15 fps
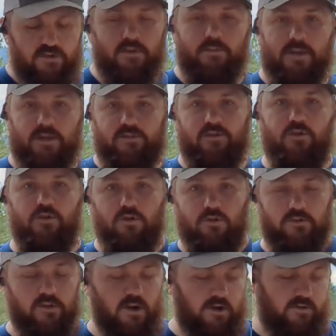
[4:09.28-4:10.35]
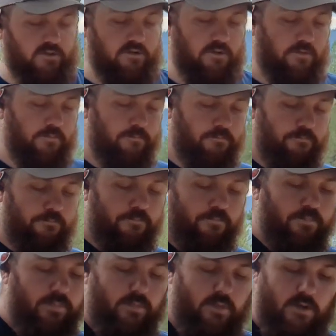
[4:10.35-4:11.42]
depends on who you talk to.
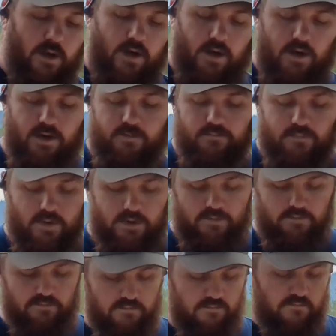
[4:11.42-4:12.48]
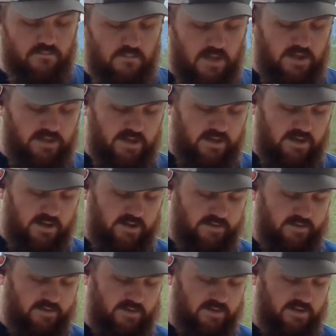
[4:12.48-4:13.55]
But main thing
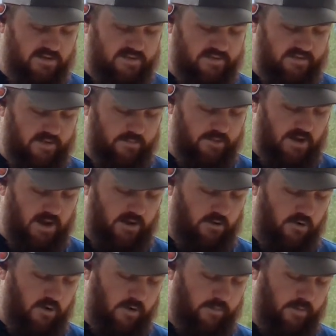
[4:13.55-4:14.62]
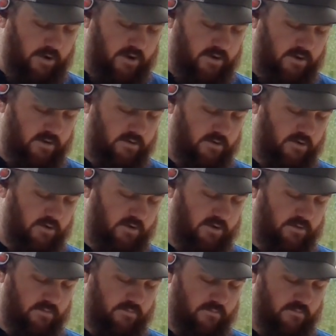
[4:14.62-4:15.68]
is, this is something I grew up on.
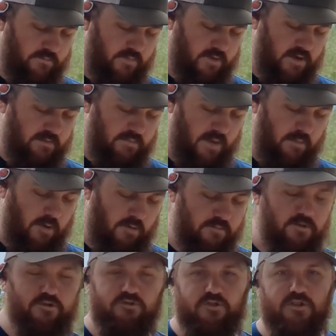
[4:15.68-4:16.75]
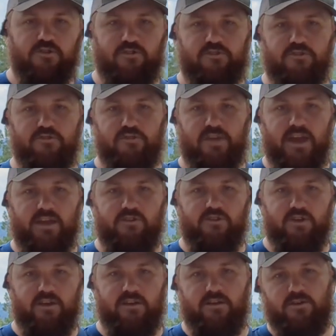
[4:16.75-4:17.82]
But my mom usually just used canned
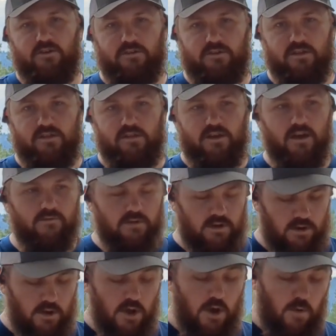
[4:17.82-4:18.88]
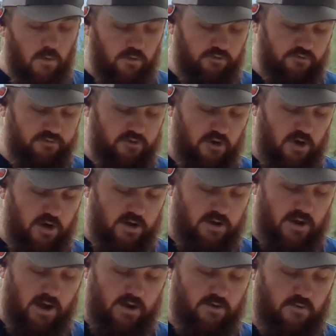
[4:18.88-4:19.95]
chicken and cooked it in the oven, which was good, and
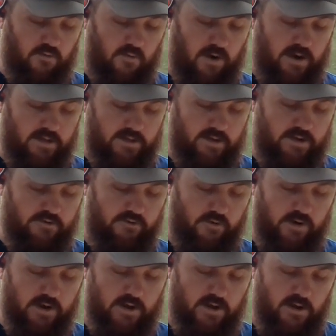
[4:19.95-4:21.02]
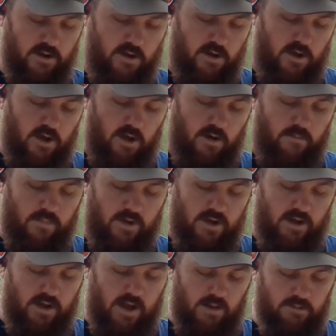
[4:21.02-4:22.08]
I greatly enjoyed it. But
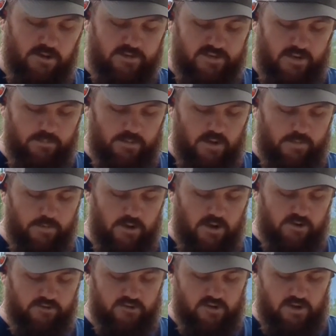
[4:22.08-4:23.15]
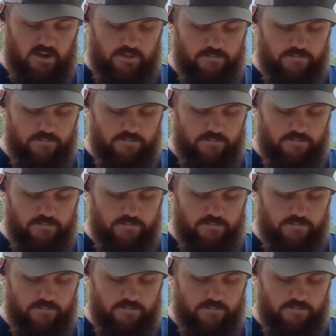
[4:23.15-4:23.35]
I'm going to step it up a notch today.